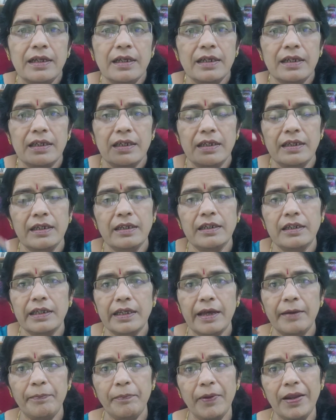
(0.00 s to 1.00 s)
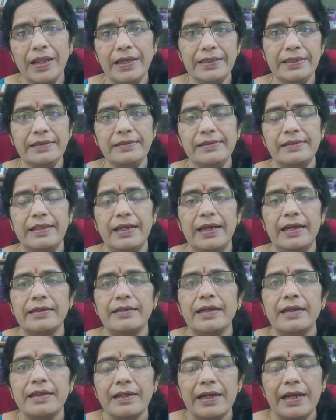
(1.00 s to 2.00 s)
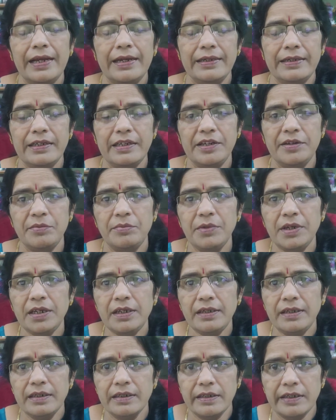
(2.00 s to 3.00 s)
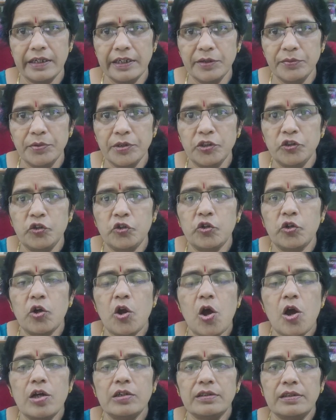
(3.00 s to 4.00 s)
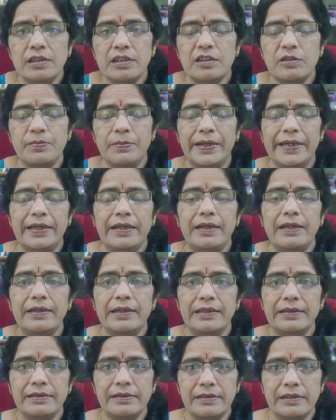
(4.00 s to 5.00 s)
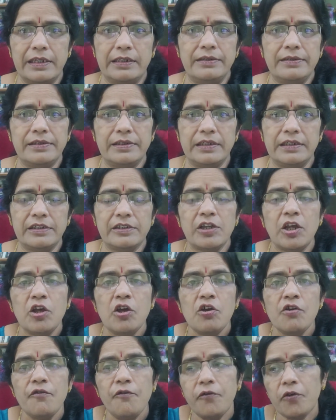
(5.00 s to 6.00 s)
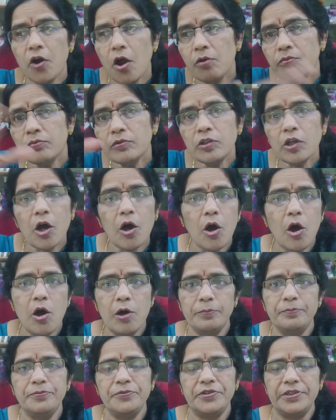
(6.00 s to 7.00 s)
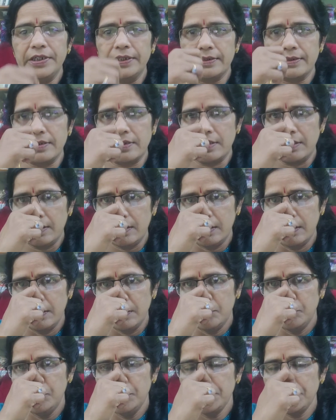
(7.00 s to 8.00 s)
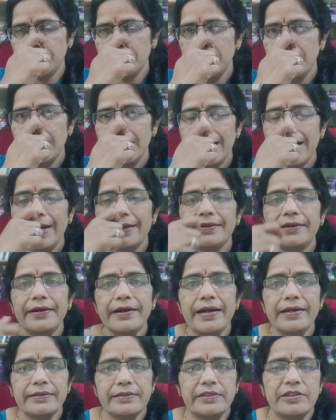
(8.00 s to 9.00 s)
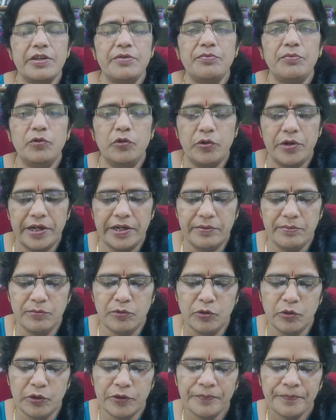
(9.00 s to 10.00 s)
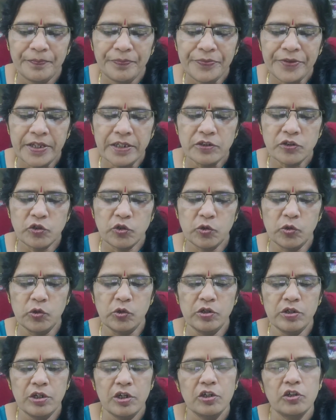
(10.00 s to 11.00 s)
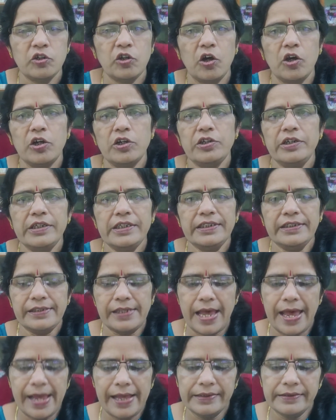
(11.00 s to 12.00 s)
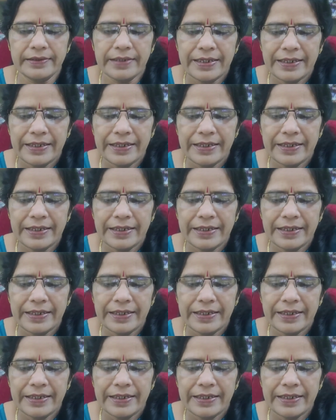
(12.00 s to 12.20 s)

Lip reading: he applies that and he immediately withdraws his mind and senses from the objects which attracts him more and more. So tortoise has